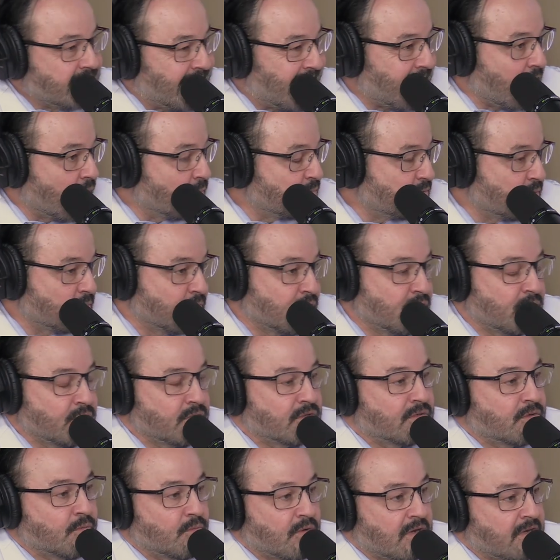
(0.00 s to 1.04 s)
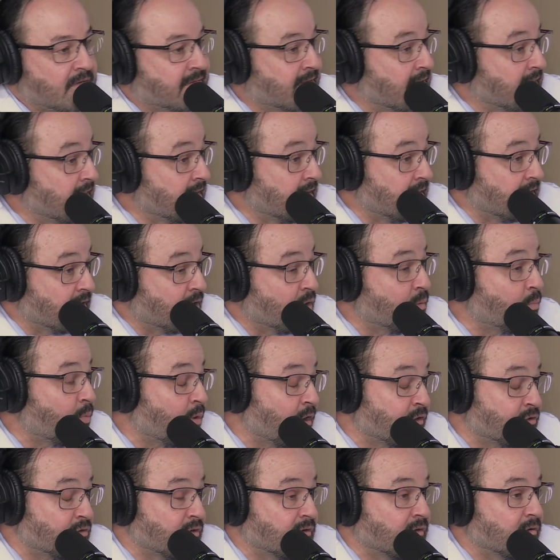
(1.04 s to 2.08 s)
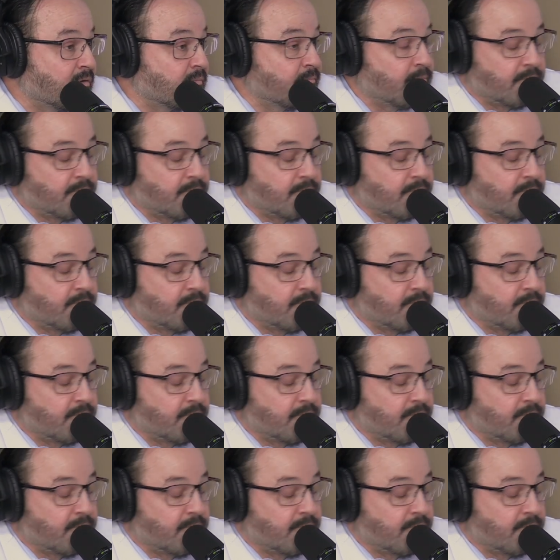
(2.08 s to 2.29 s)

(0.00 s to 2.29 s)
helps to reduce the risk. The compression